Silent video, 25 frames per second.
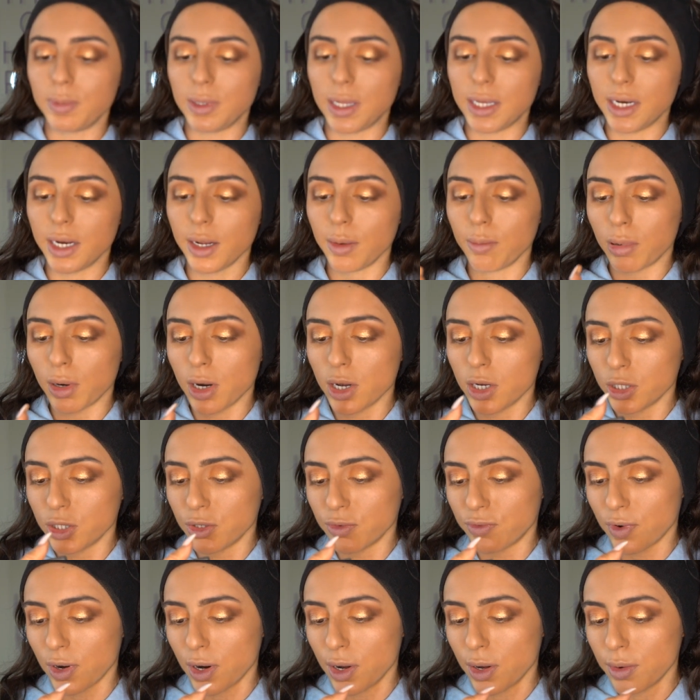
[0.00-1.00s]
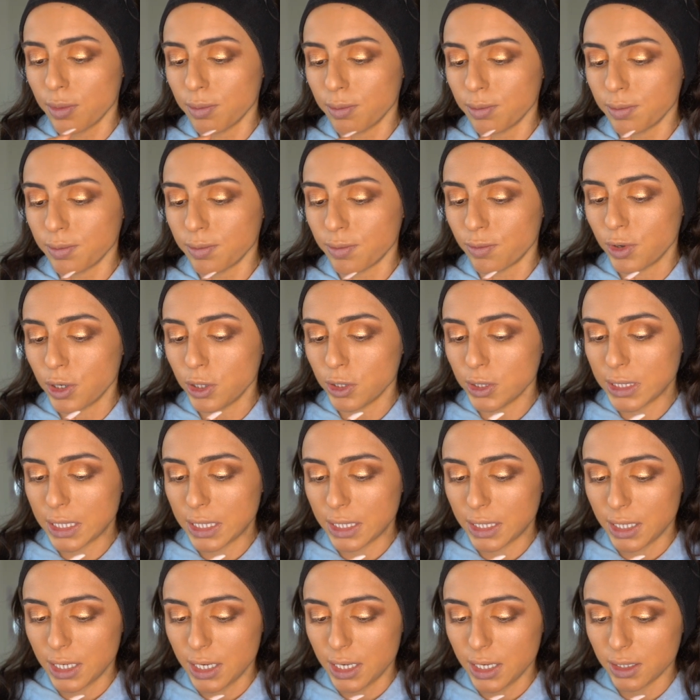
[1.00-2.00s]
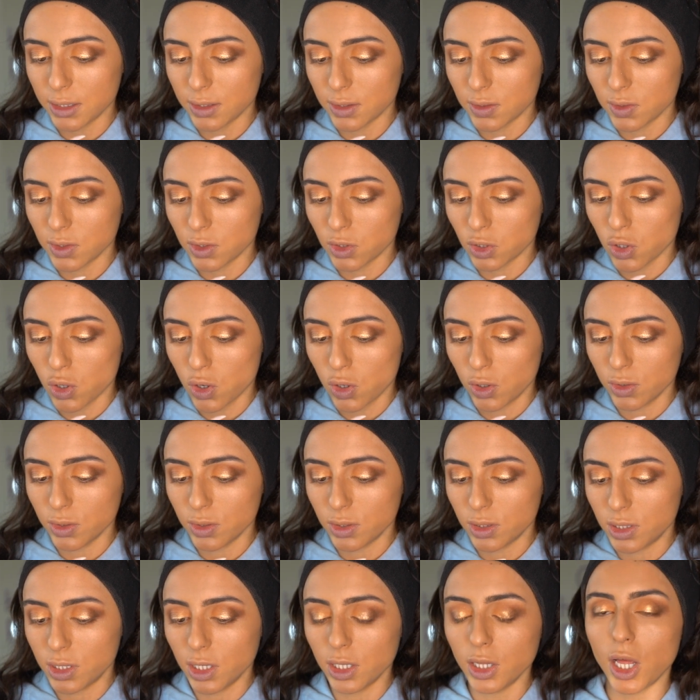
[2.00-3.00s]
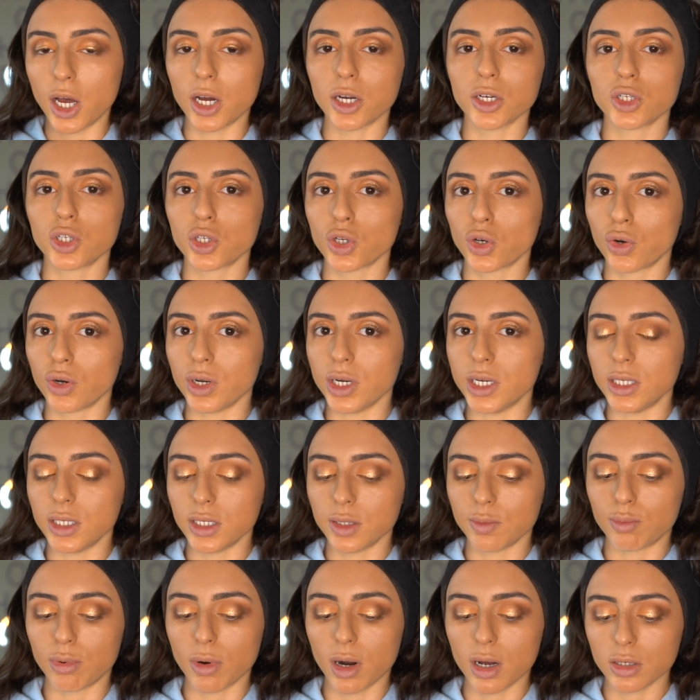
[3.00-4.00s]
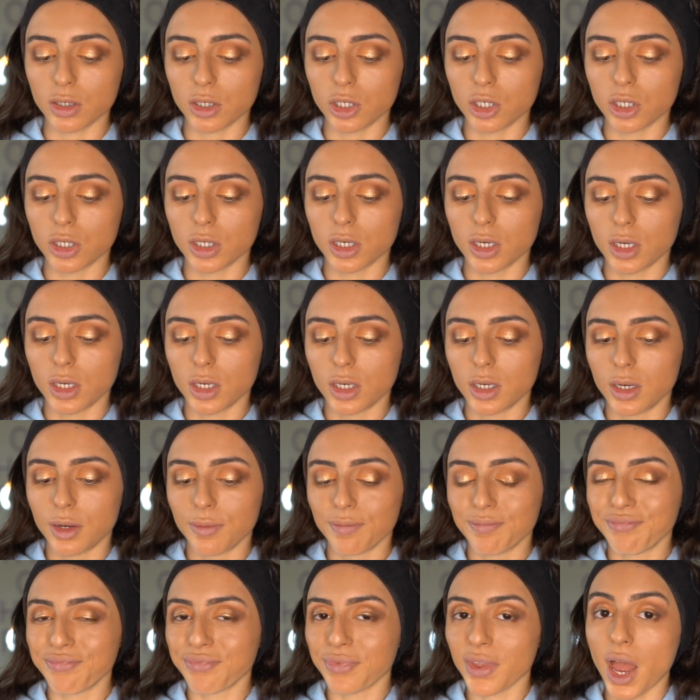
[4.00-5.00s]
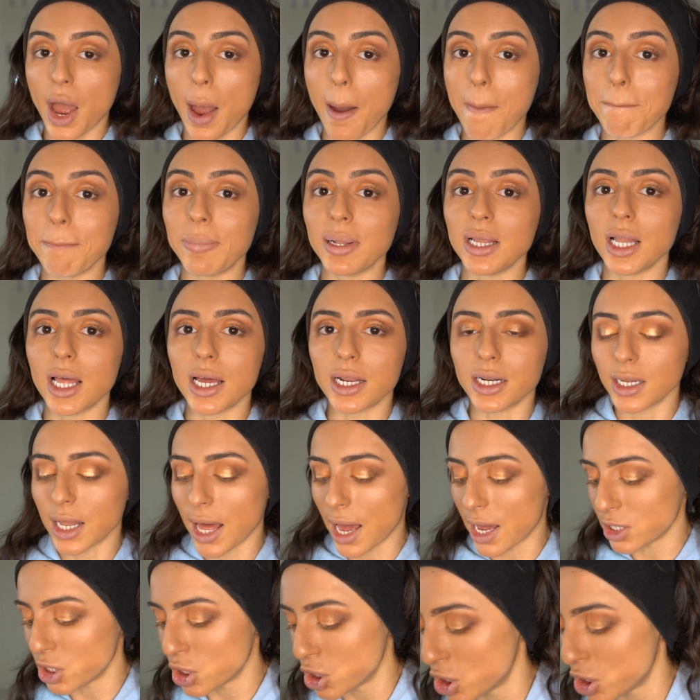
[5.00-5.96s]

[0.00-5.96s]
blending brush from Real Techniques. It's called Deluxe Crease Brush. I blend that